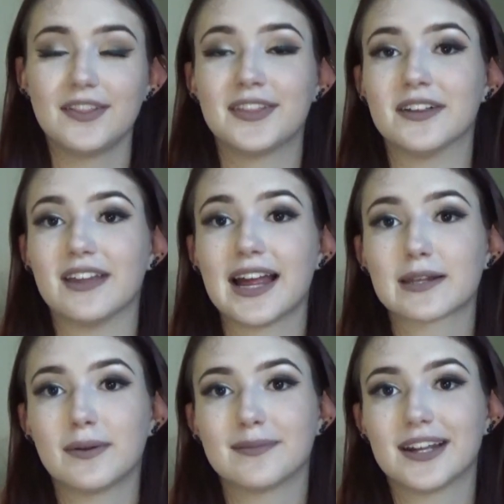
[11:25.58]
the
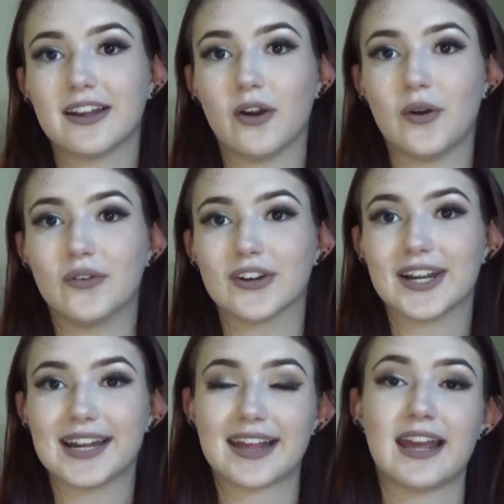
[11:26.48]
last one I'm going to go over
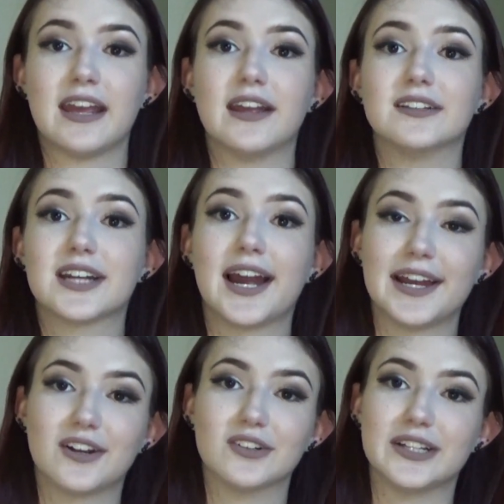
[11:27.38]
is a
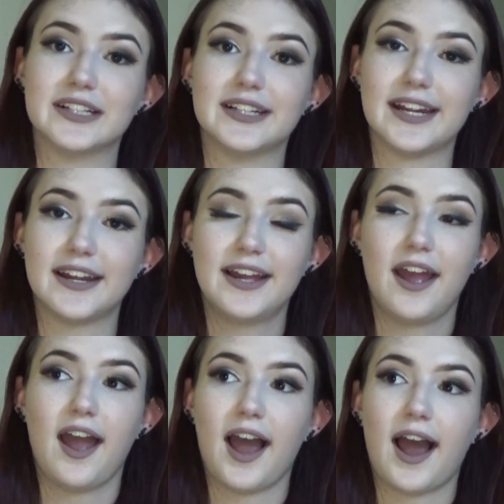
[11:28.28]
tiger lily.
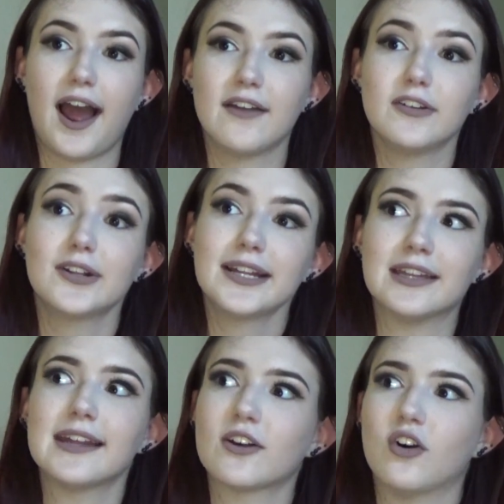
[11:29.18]
I feel like
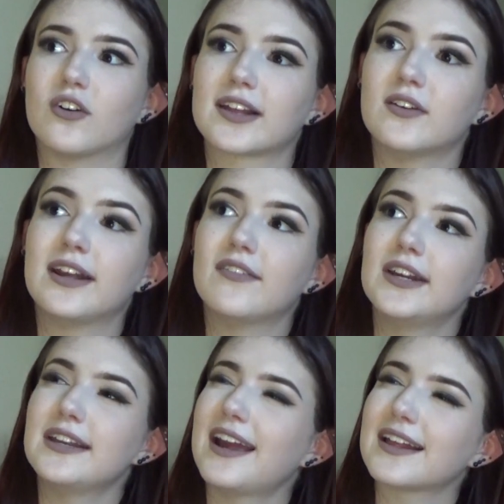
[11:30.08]
these are also
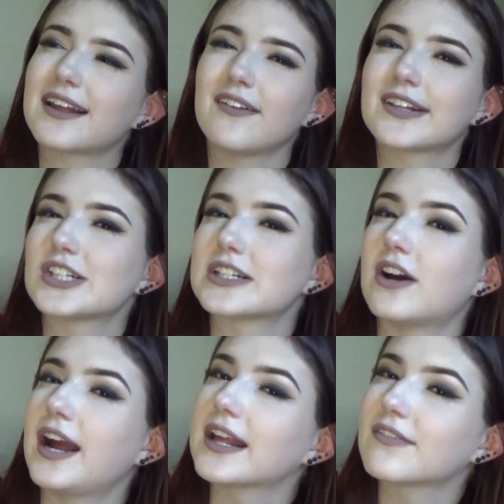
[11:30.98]
given as gifts, just
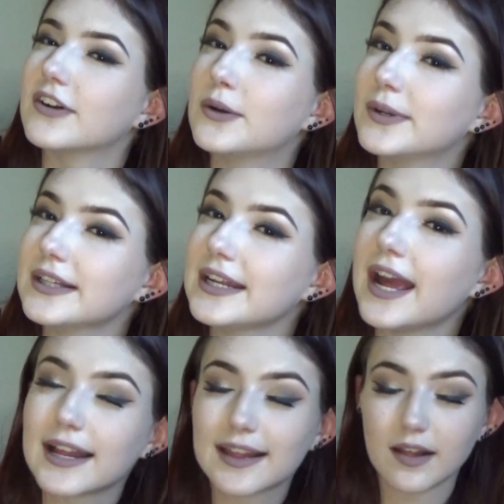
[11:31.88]
not as frequently
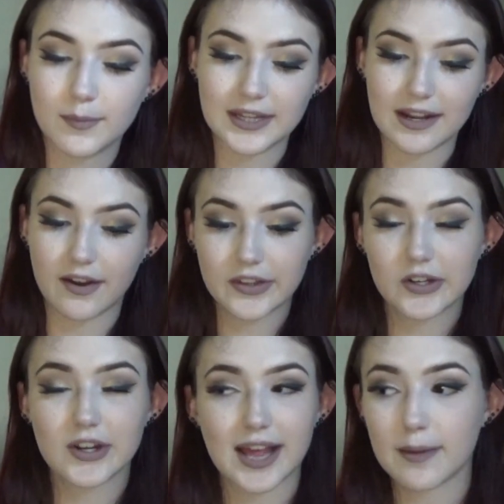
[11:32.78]
as some of the
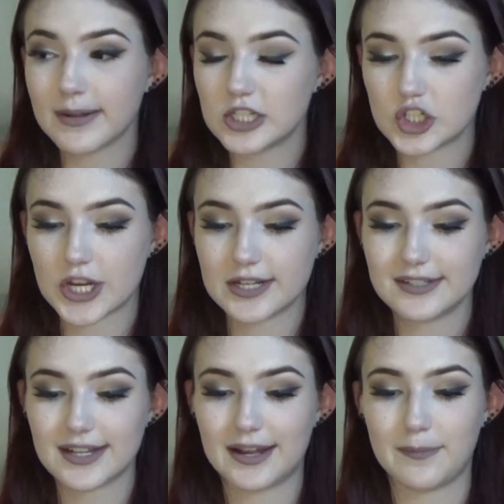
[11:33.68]
others I
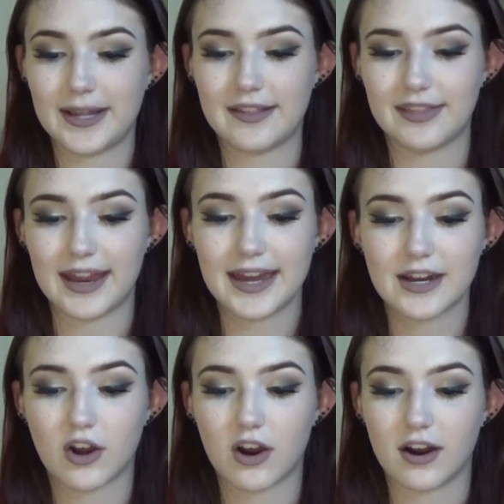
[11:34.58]
mentioned, and they
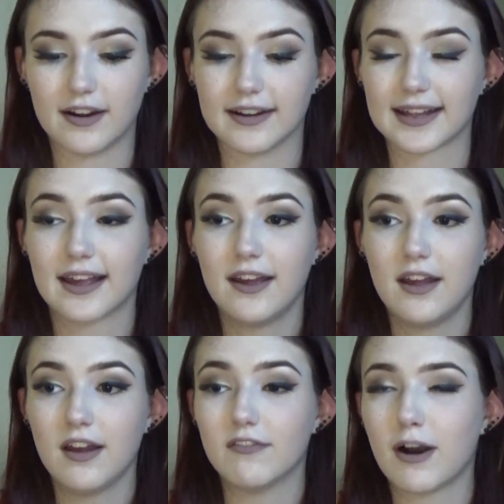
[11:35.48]
cause
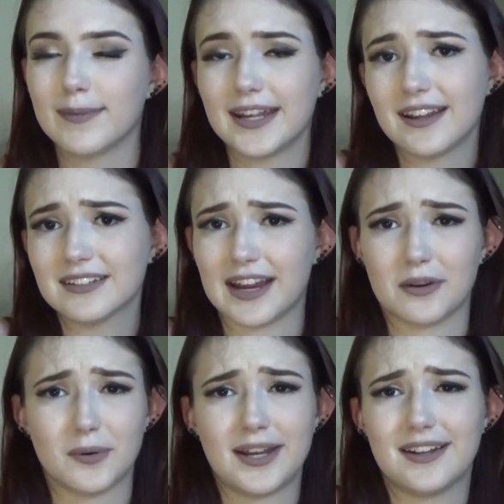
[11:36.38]
vomiting,
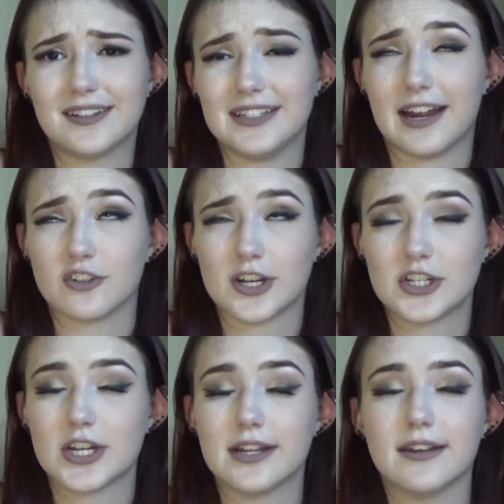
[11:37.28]
diarrhea,
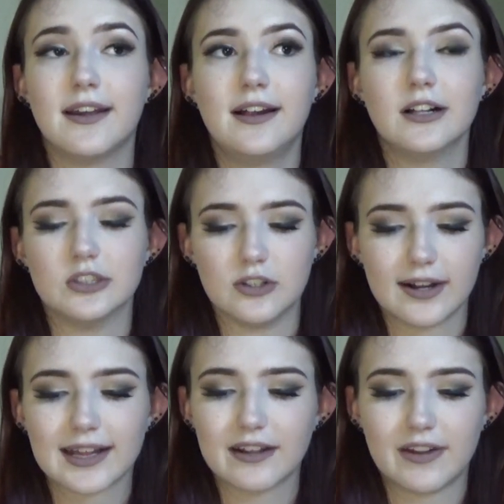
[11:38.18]
dehydration,
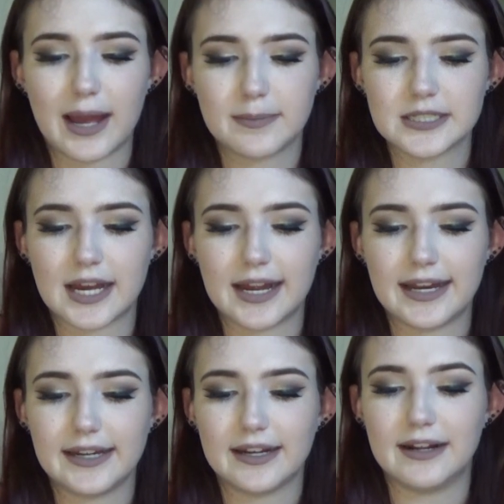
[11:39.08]
loss of
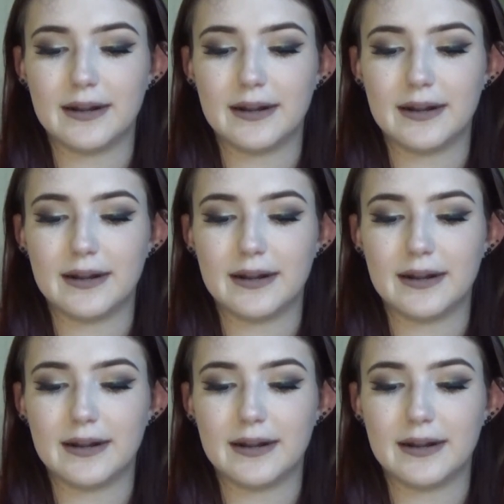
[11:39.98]
appetite,